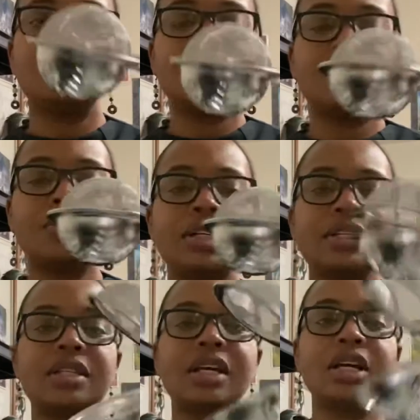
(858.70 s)
do
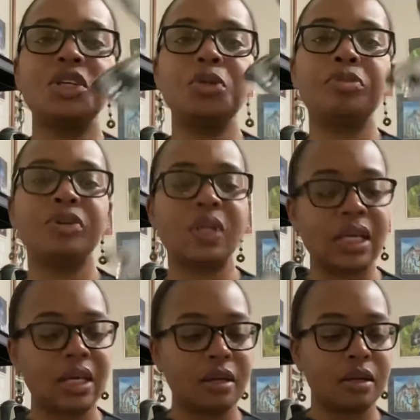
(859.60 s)
is you put
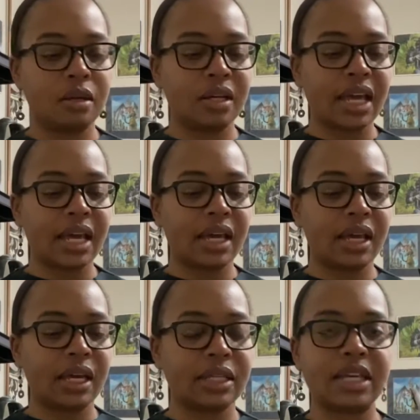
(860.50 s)
in
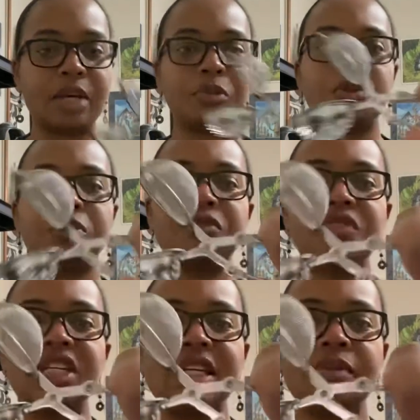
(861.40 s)
a tablespoon of
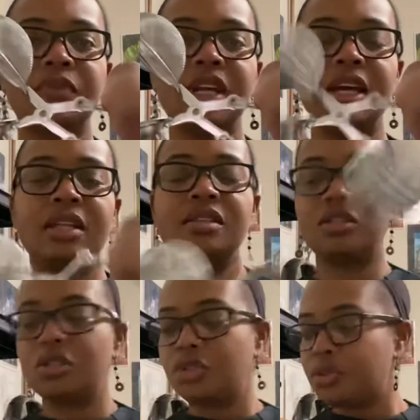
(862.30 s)
tea. This
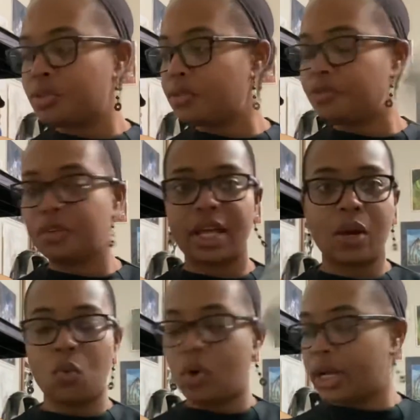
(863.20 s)
is usually for like
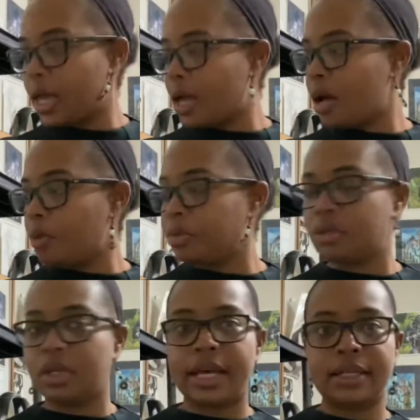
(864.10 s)
1 cup.
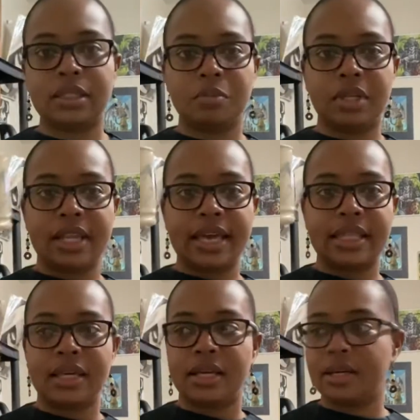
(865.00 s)
So like something like
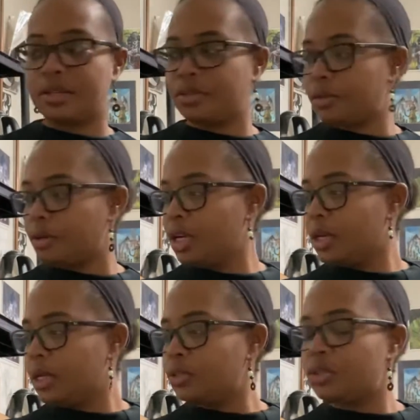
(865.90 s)
this, or
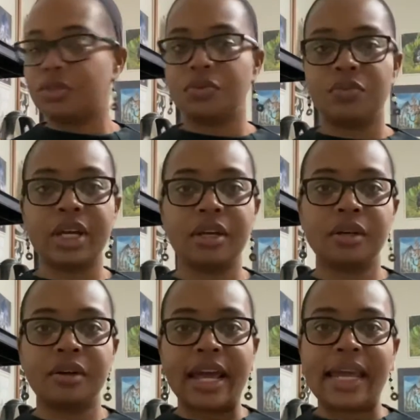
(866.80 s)
just a
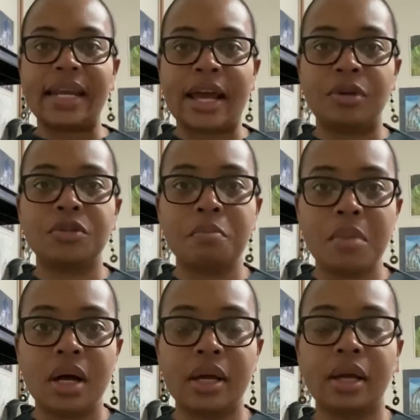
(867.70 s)
regular 8-ounce
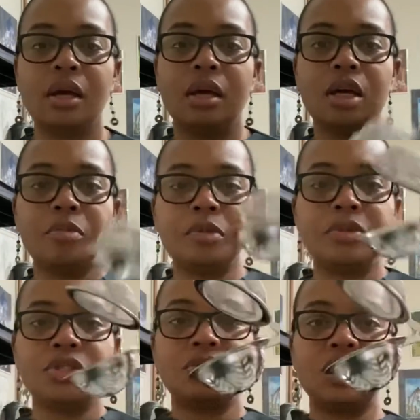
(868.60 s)
mug. But
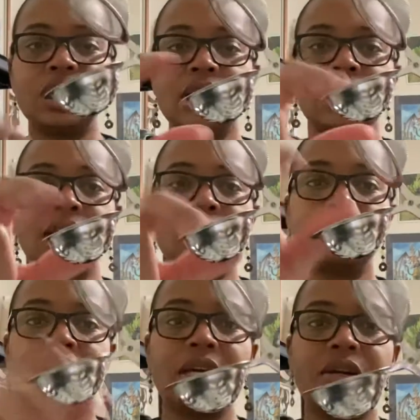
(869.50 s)
put your tea in
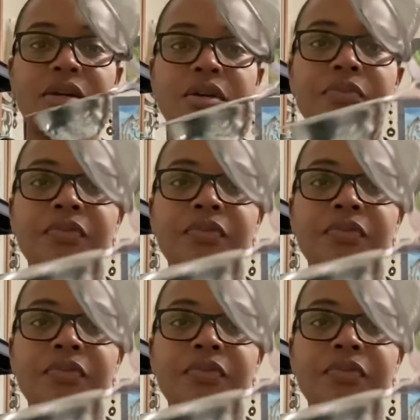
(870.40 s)
here,